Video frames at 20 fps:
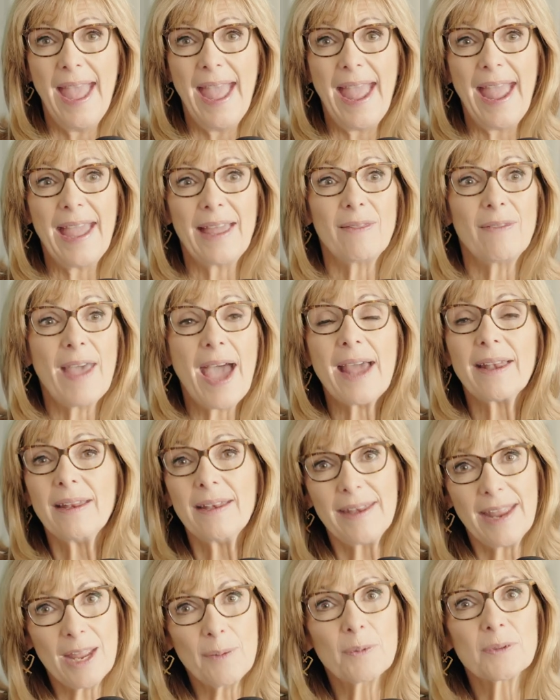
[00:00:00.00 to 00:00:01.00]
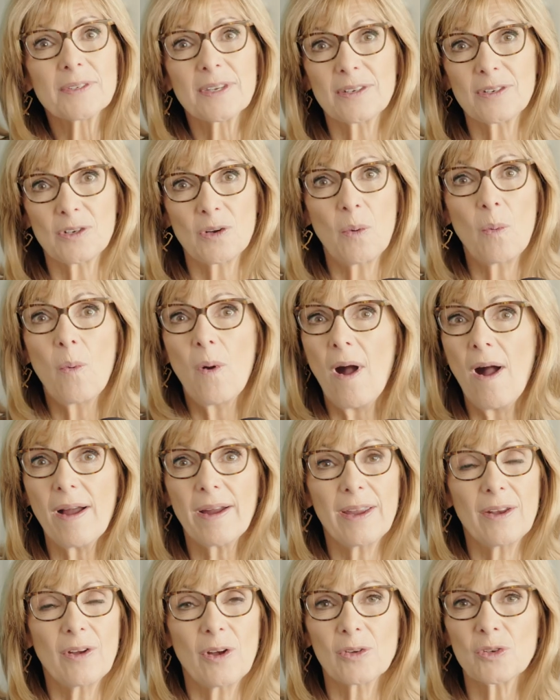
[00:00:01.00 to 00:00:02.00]
And that enables us to
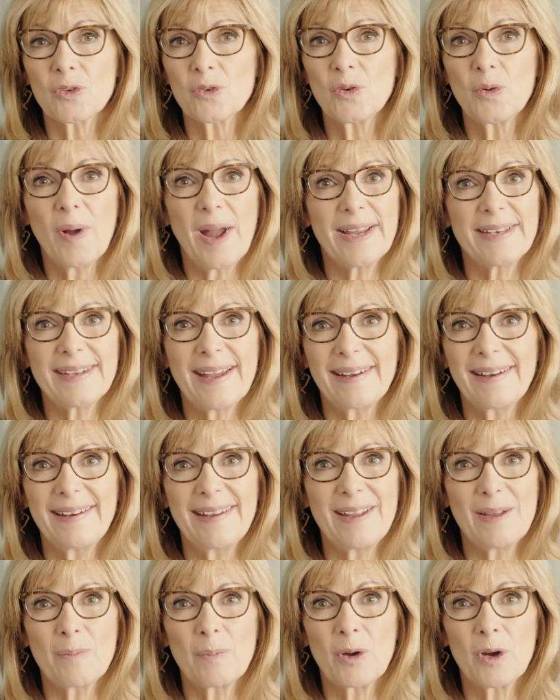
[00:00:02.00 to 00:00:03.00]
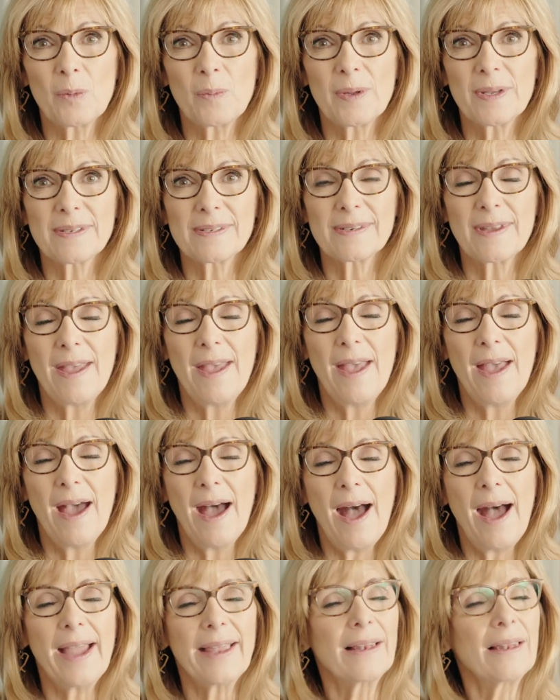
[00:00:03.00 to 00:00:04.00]
walk in our true identity and purpose.
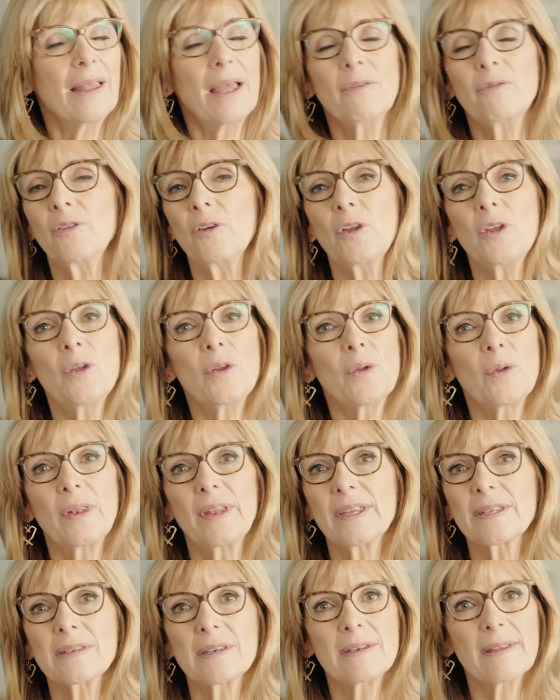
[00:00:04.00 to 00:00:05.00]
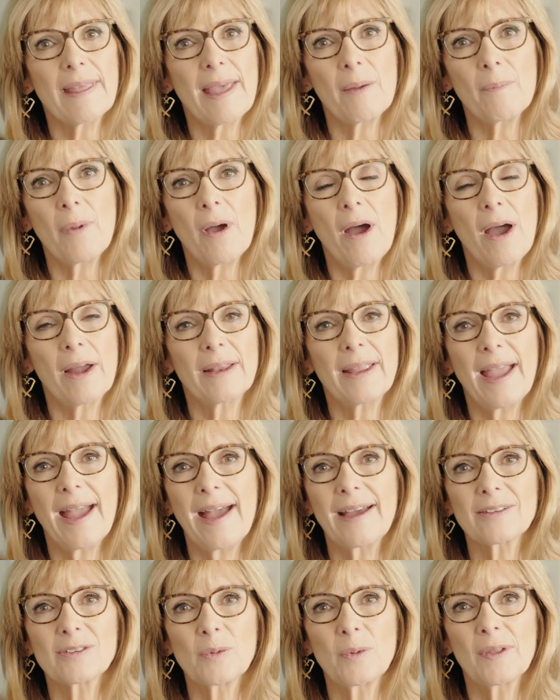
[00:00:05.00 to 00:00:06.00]
I'd love for you to listen to that
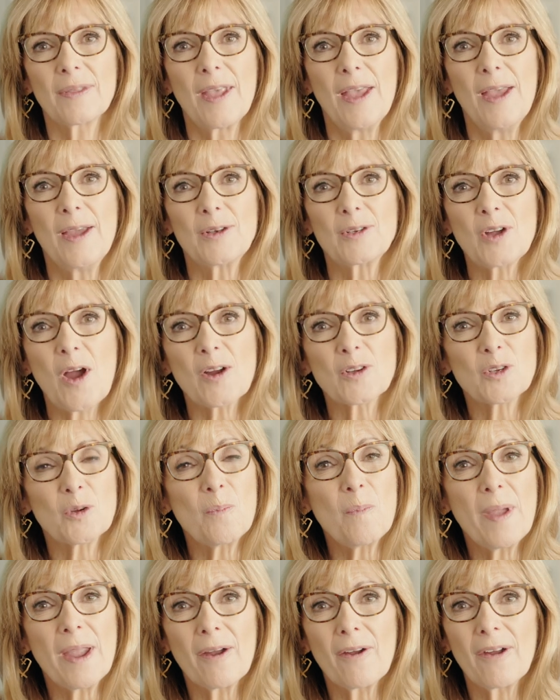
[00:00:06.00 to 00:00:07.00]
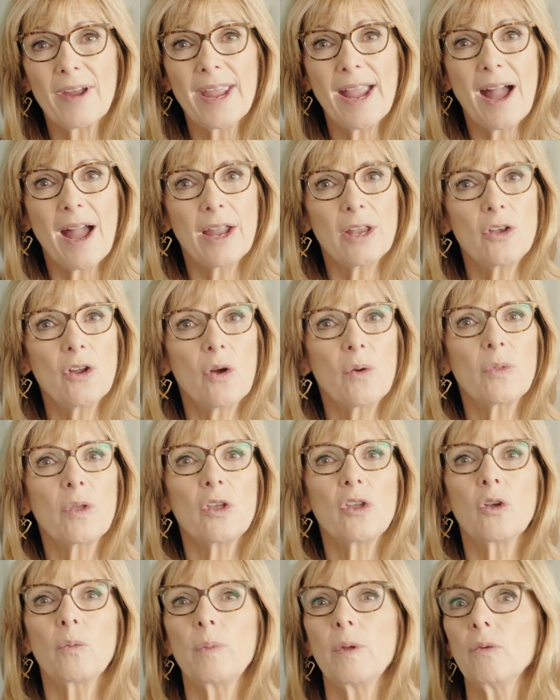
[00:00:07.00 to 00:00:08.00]
podcast with Dr. Mary. I know that
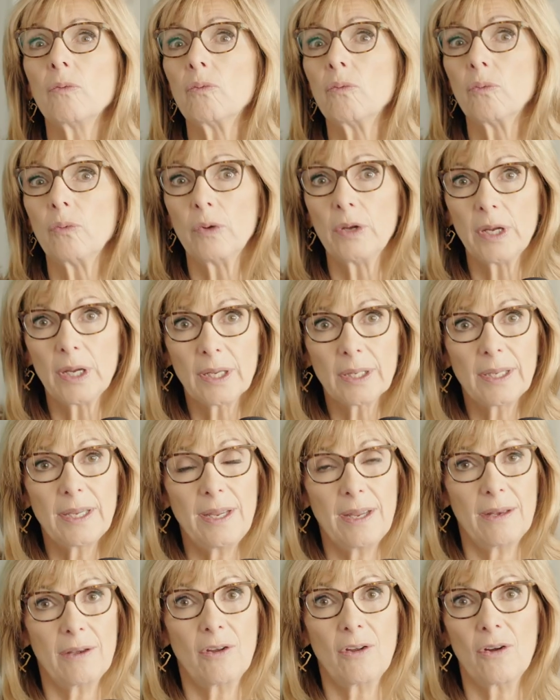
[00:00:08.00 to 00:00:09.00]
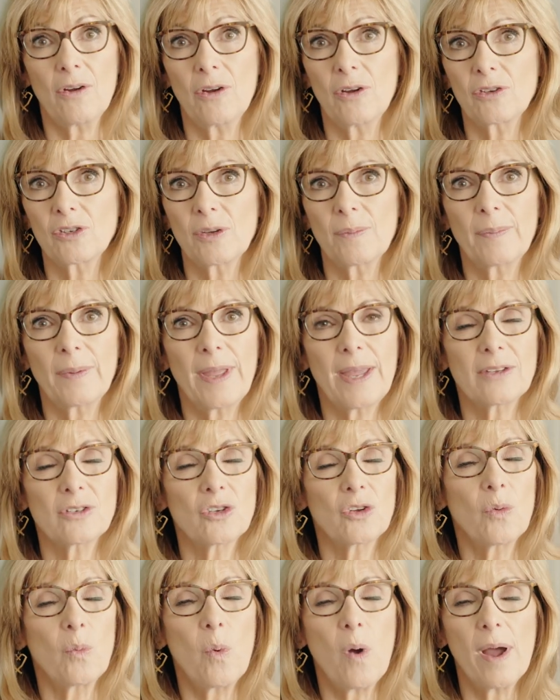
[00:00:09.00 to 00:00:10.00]
you'll be really encouraged and
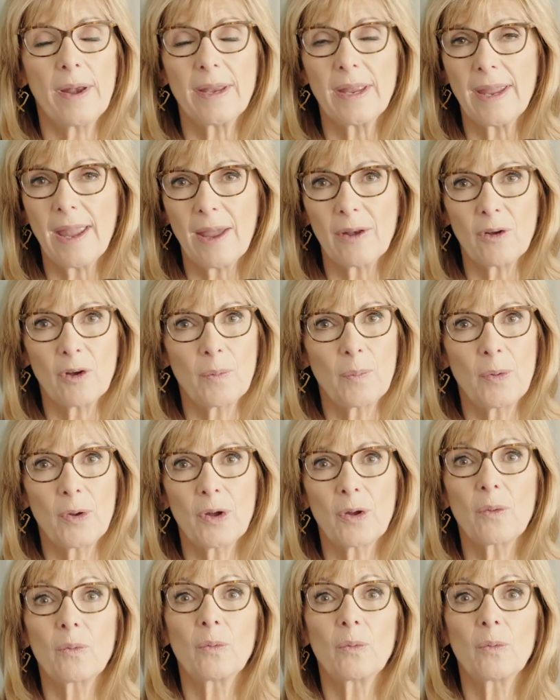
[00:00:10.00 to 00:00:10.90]
blessed. You'll want to get her book,